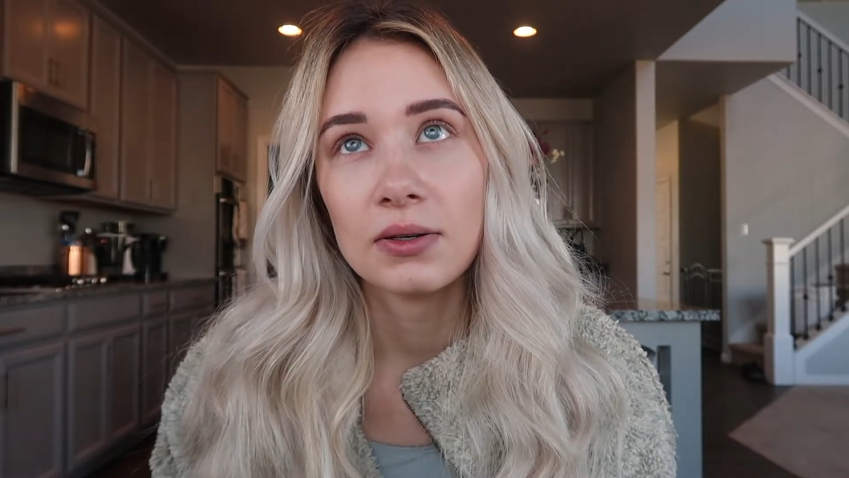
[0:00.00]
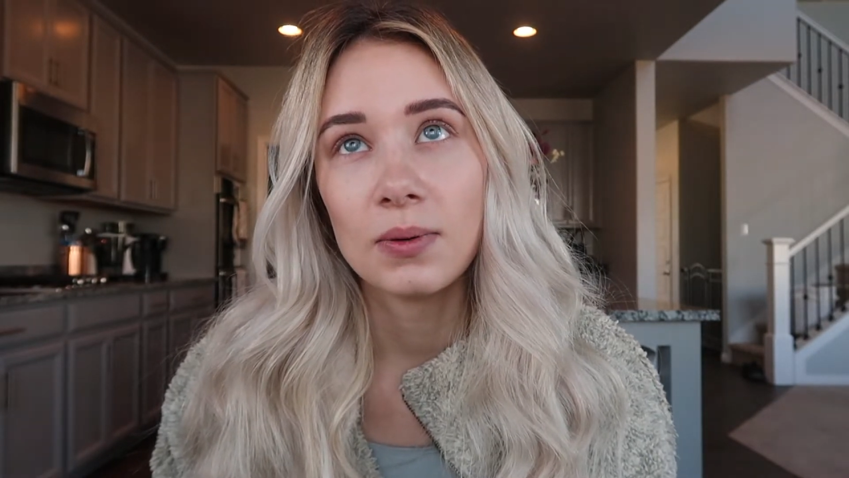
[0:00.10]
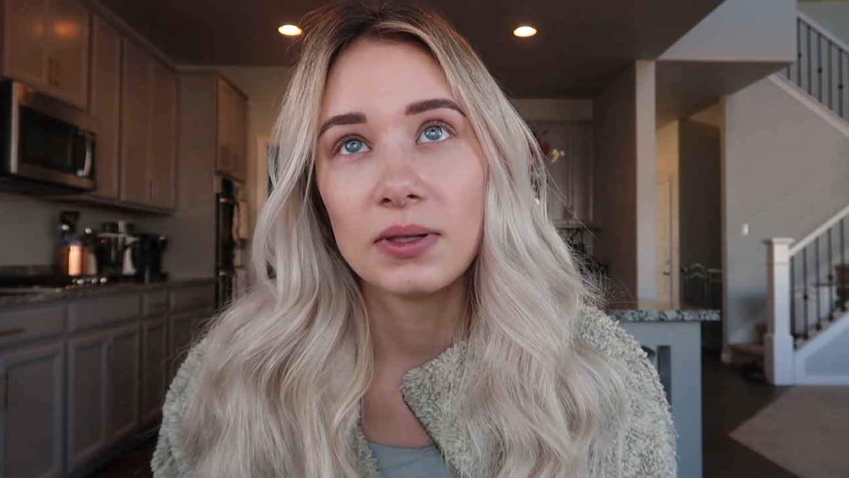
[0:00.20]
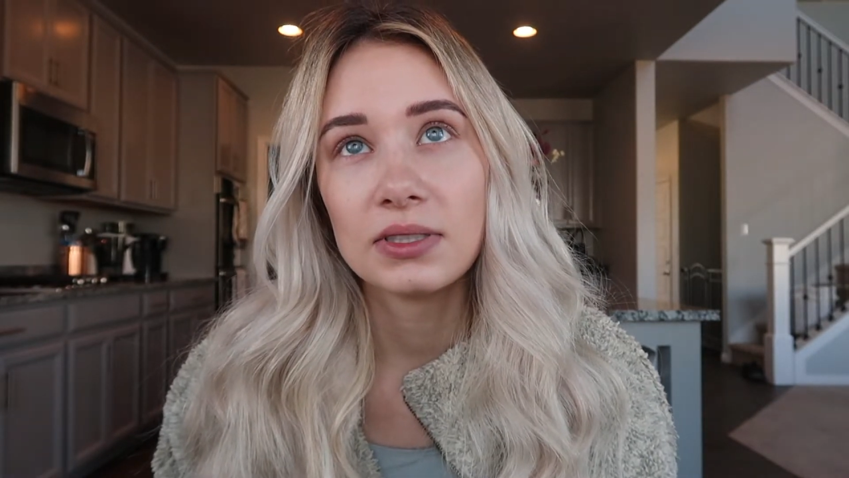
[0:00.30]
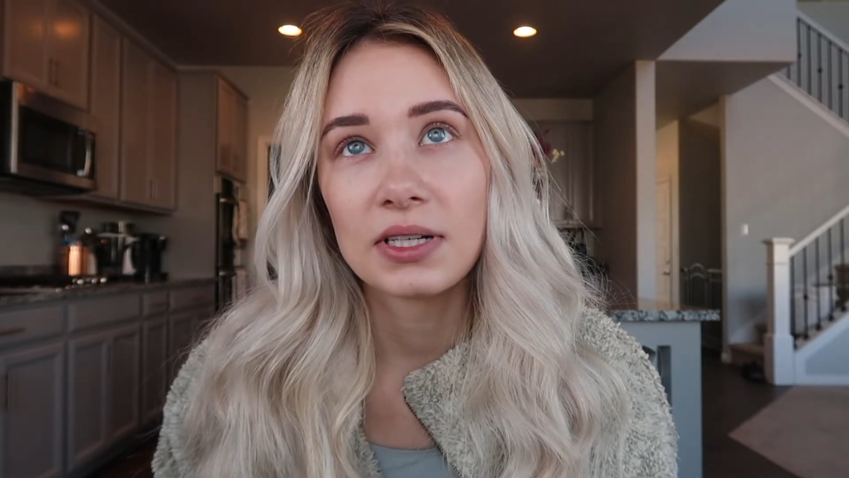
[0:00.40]

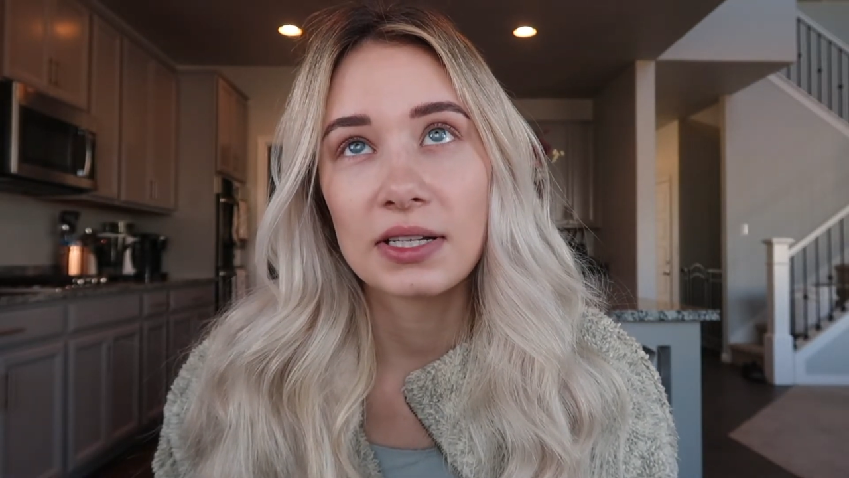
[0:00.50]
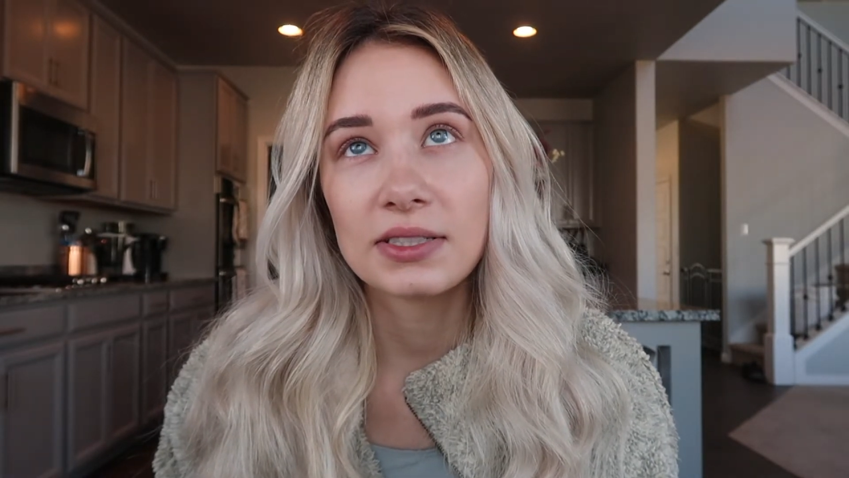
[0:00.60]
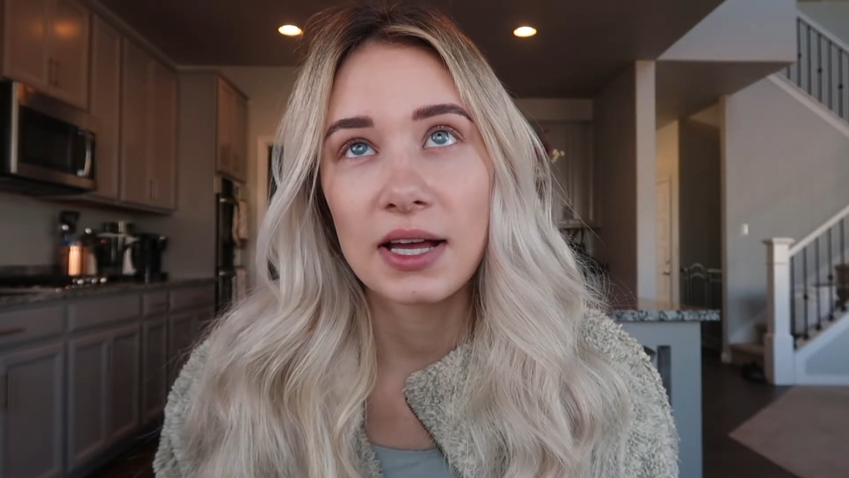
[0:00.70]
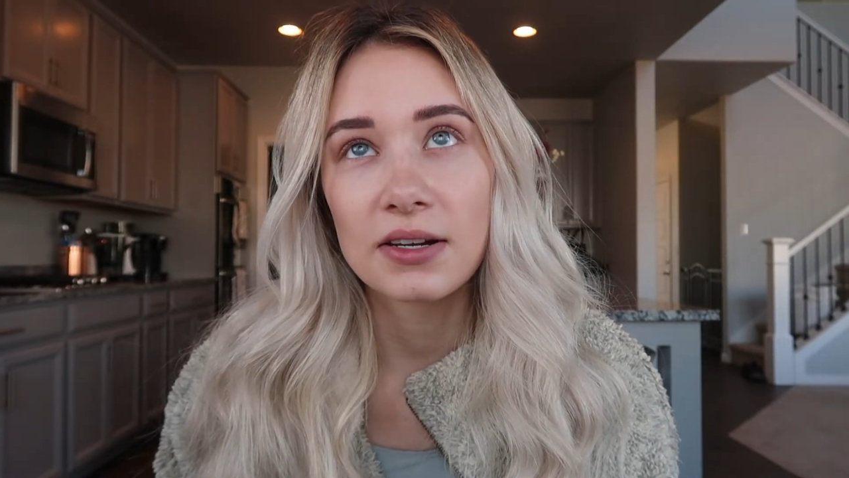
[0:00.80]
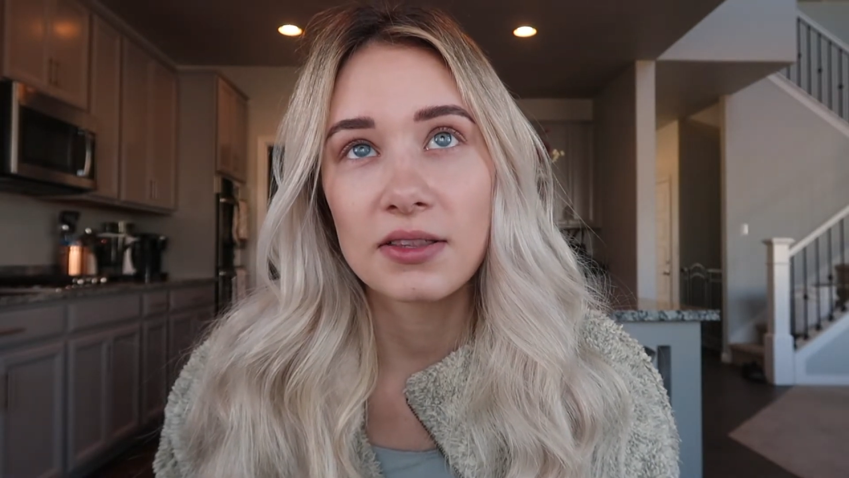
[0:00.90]
what did I
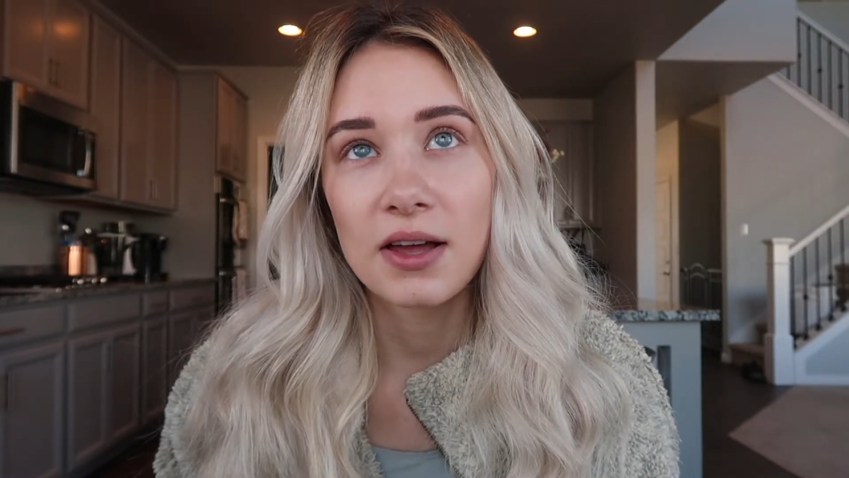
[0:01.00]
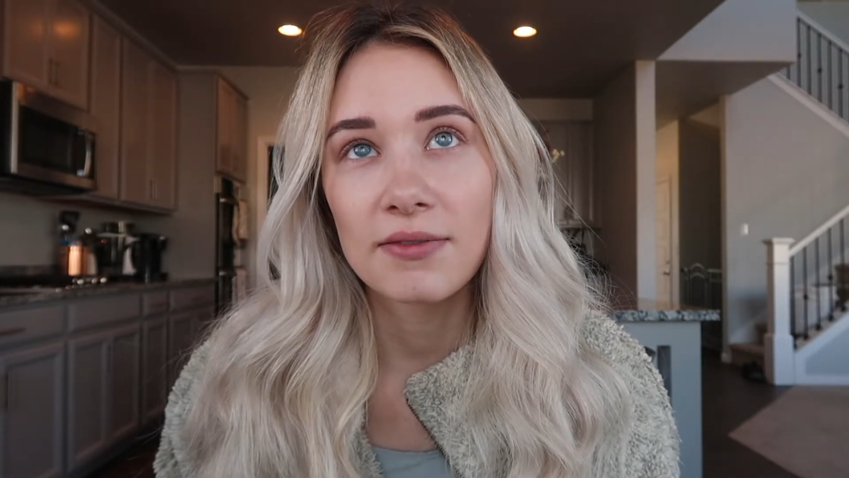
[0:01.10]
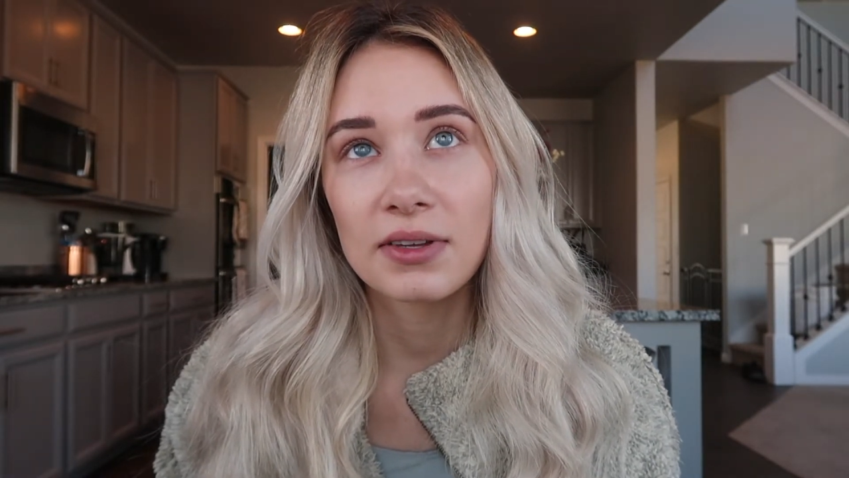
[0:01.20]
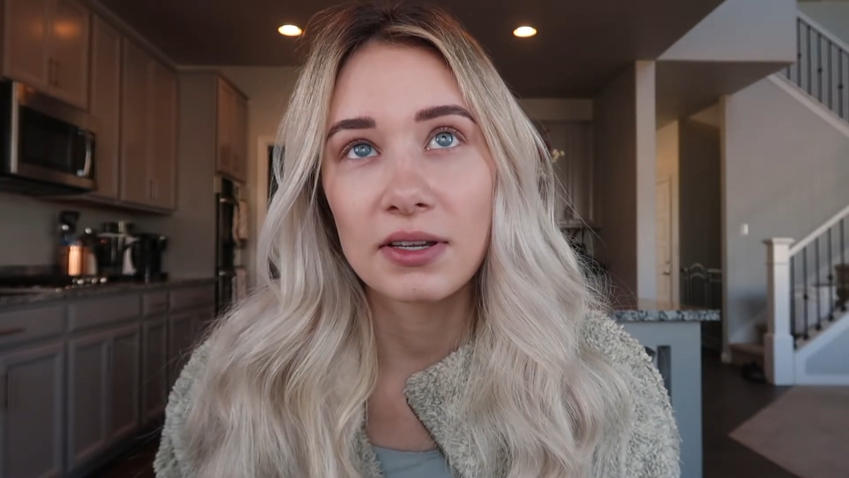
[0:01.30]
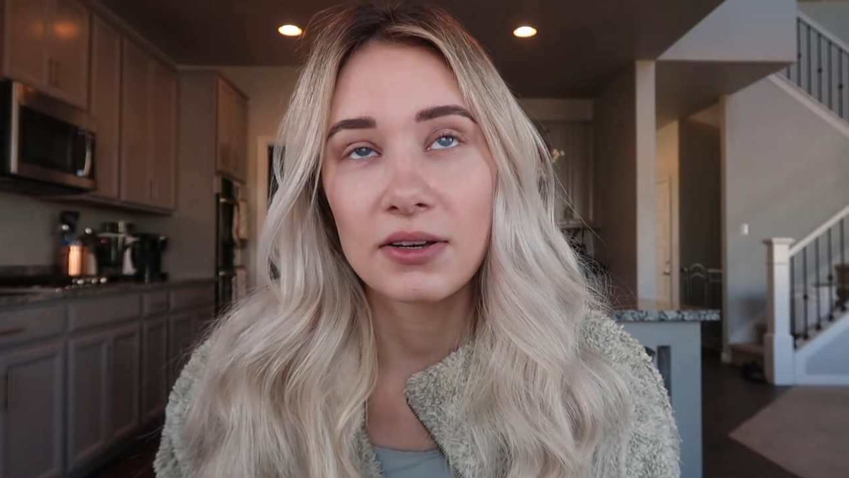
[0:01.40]
title that
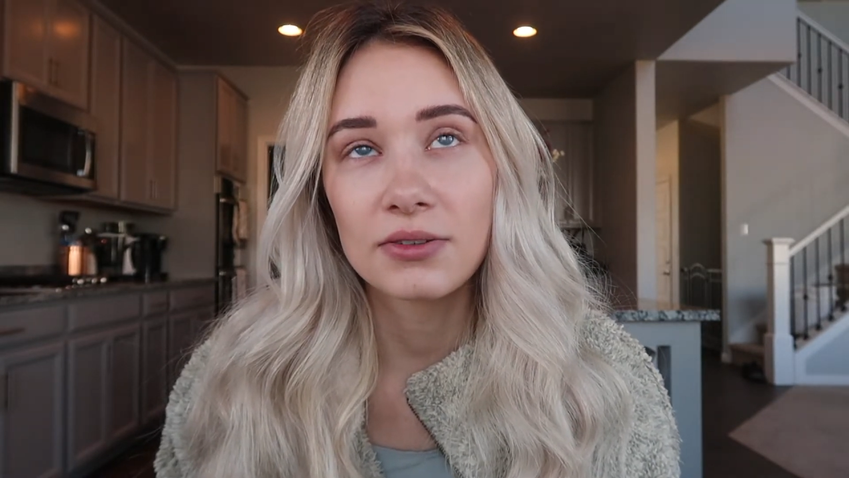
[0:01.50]
video?